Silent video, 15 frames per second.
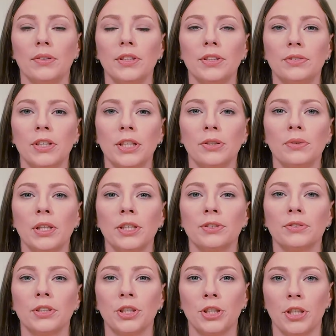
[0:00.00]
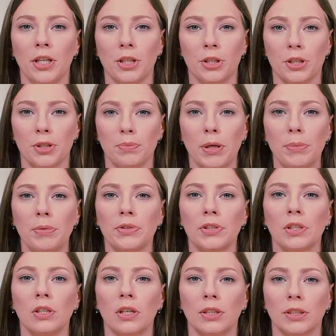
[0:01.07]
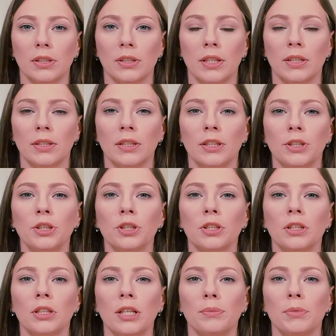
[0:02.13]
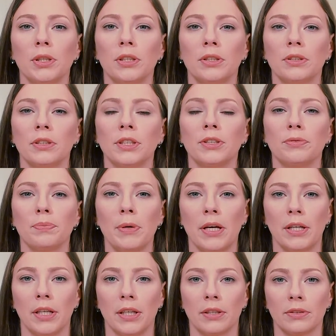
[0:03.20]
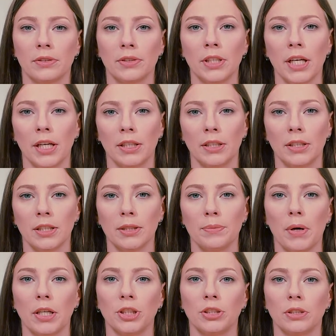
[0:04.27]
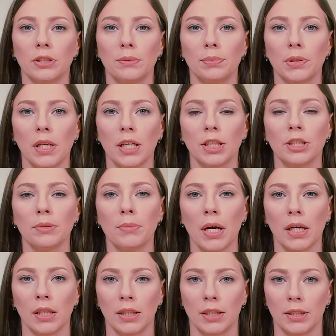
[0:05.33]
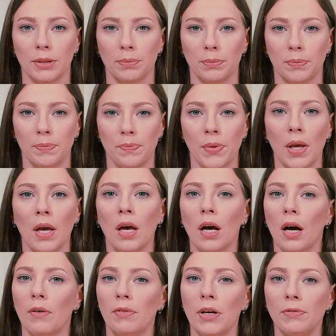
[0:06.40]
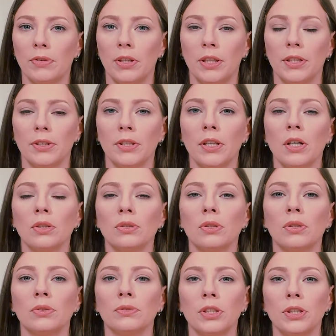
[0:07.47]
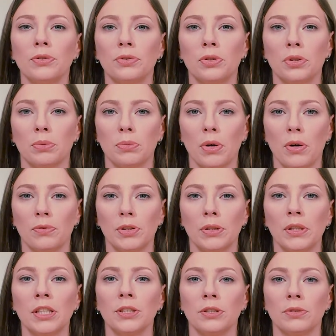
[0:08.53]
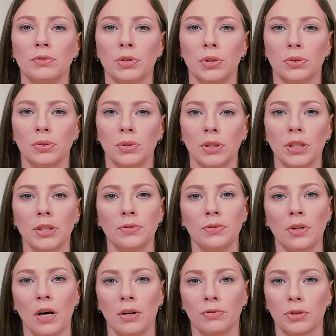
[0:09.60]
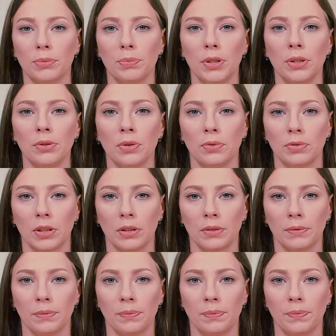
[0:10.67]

These regulatory changes may be regarded as an additional administrative barrier created as a budgetary protection mechanism. However, the ongoing reform of the listing rules is far from being over.